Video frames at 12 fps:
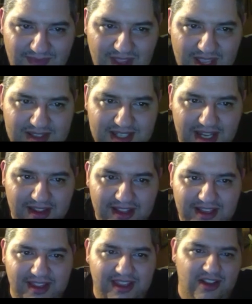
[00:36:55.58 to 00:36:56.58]

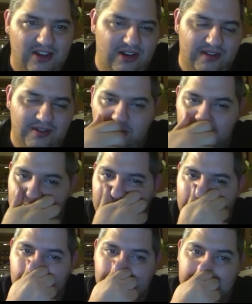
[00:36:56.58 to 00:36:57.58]
Suddenly the killer of course
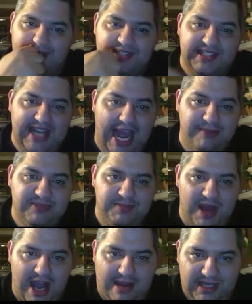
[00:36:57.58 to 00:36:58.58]
appears and stabs
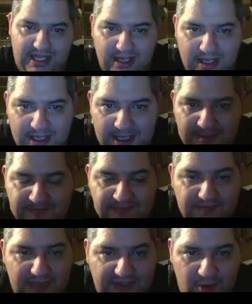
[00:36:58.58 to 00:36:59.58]
Bobby
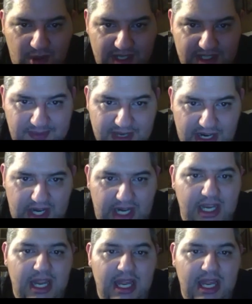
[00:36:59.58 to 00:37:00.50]
before disappearing.